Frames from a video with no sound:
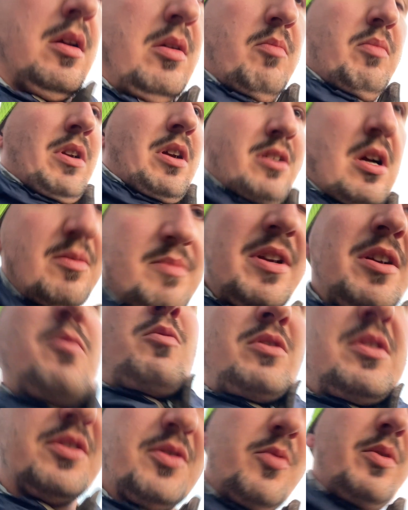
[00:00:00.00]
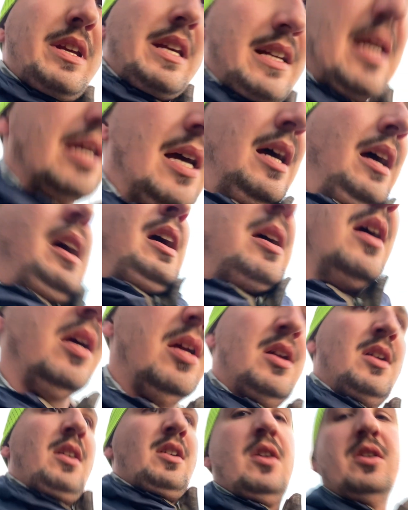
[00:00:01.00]
But I come here once a week,
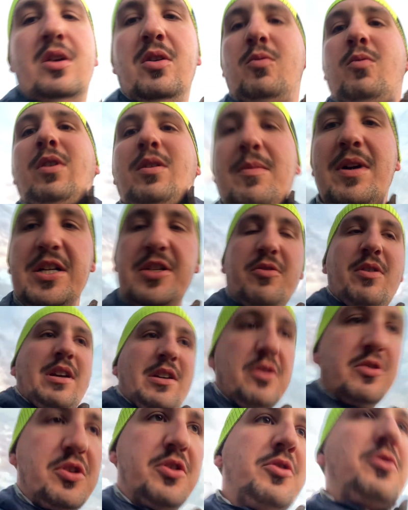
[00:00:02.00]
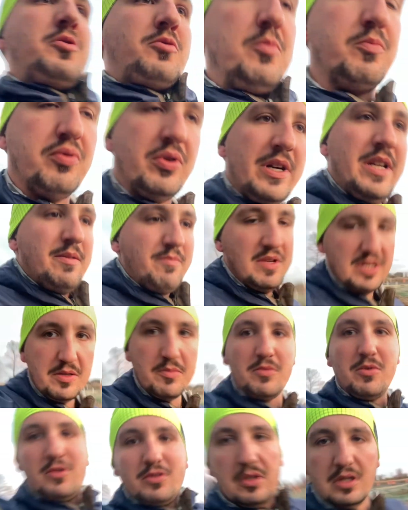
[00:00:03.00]
wear my trail shoe, pretty
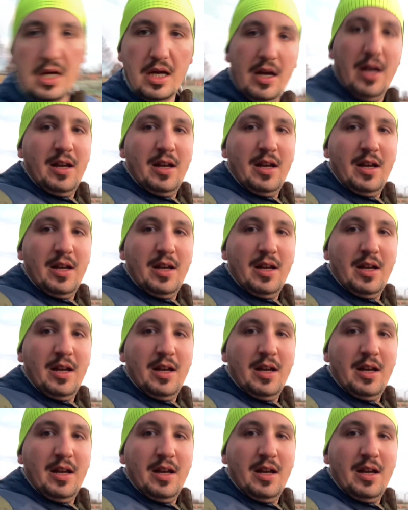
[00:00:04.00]
minimal